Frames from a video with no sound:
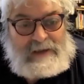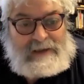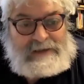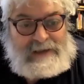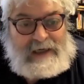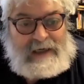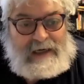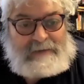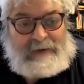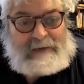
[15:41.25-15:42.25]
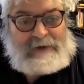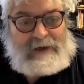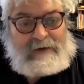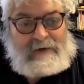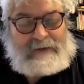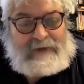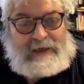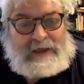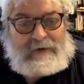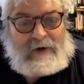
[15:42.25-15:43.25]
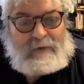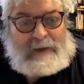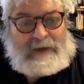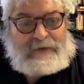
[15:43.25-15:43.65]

and say, hey, babe, I think you owe me